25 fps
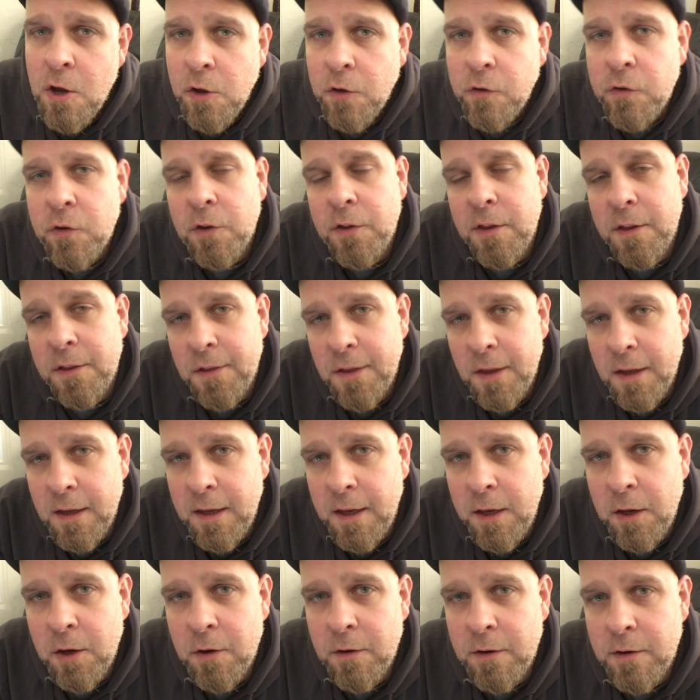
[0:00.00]
So the thing
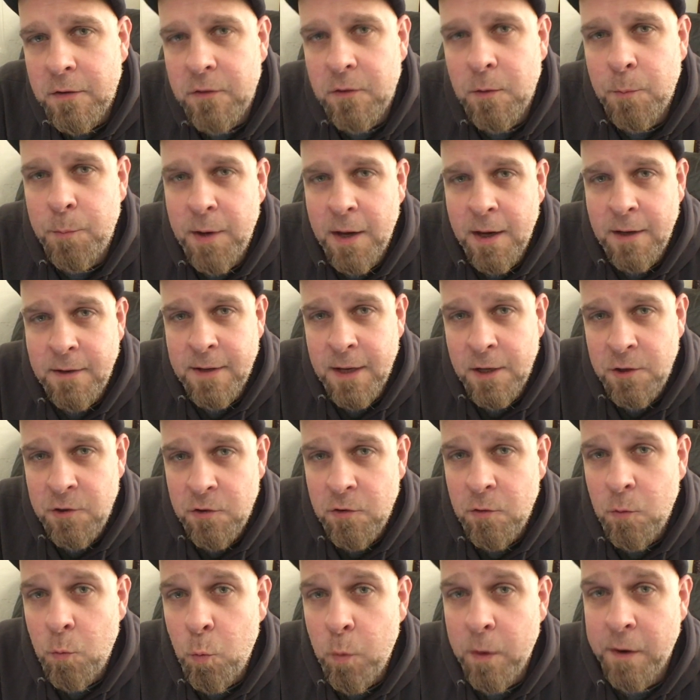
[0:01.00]
here is to pay
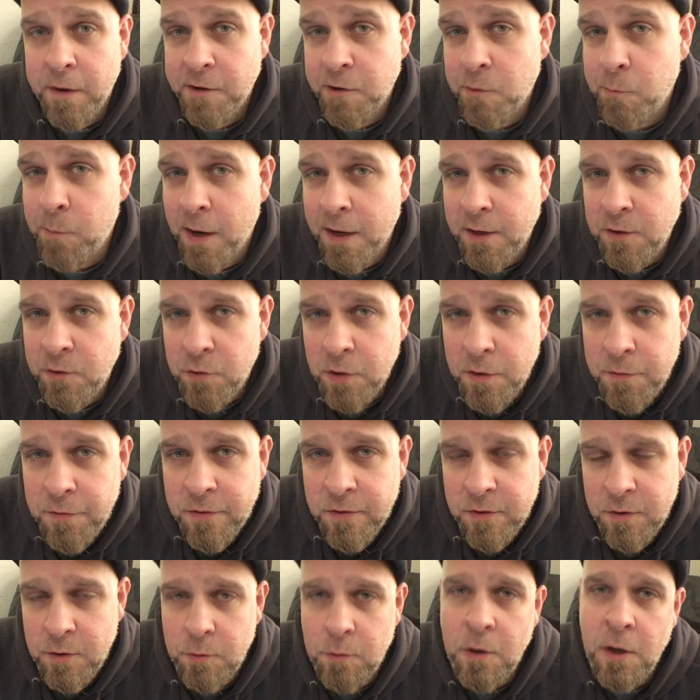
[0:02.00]
attention to where your mind
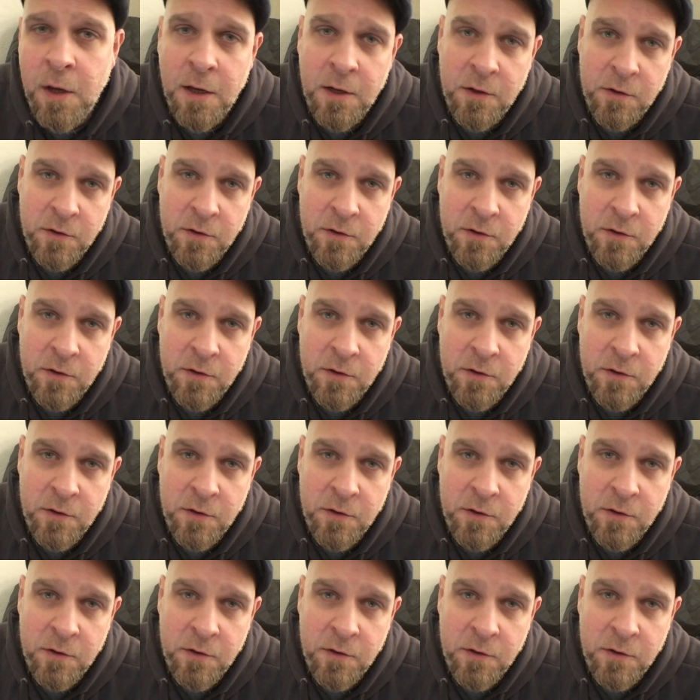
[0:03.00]
drifts to.